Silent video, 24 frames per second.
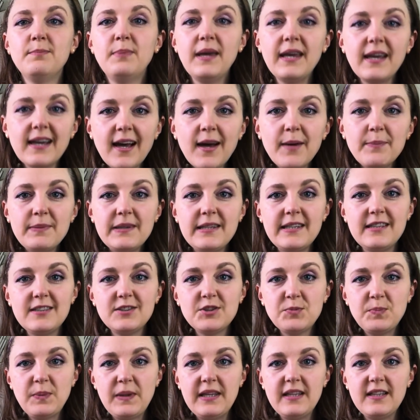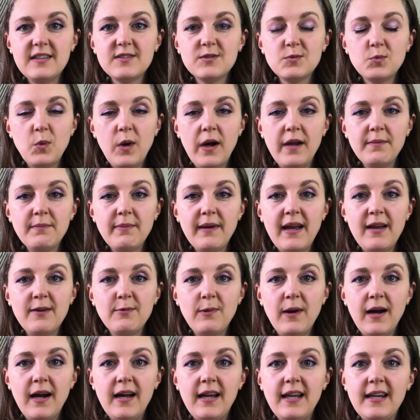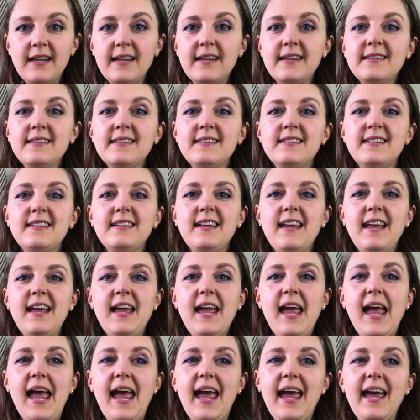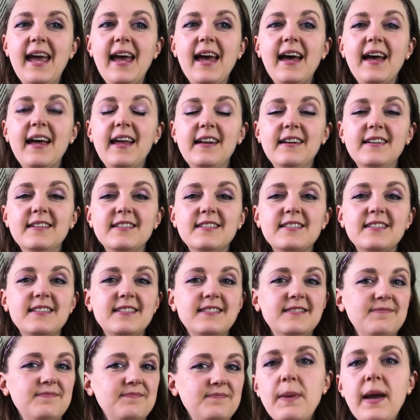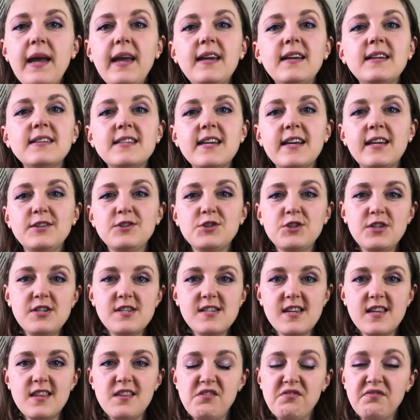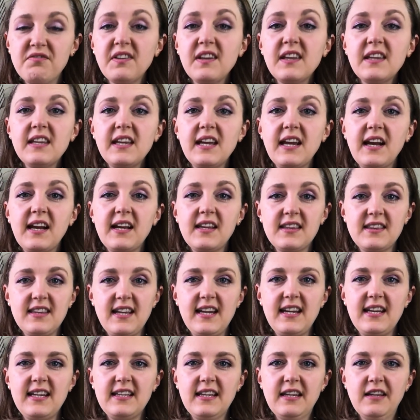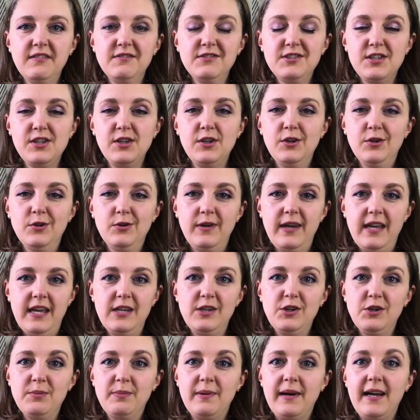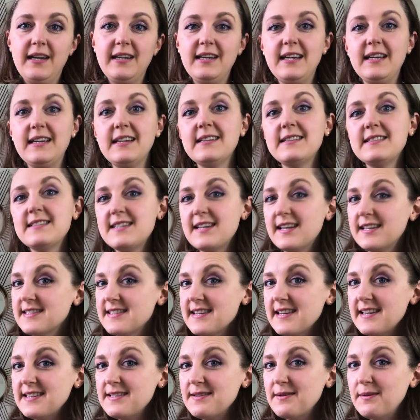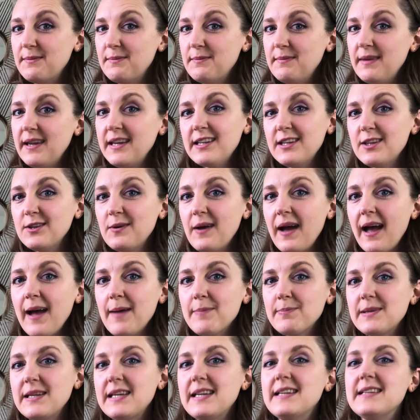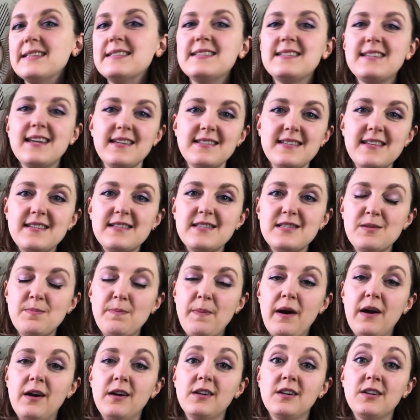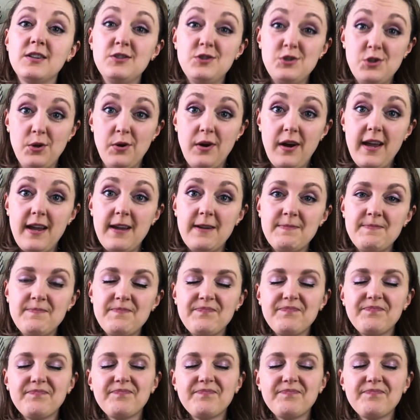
pick up each piece one by one, and pay attention to the feeling that it gives you in your body. Does it make you happy? Does it spark joy?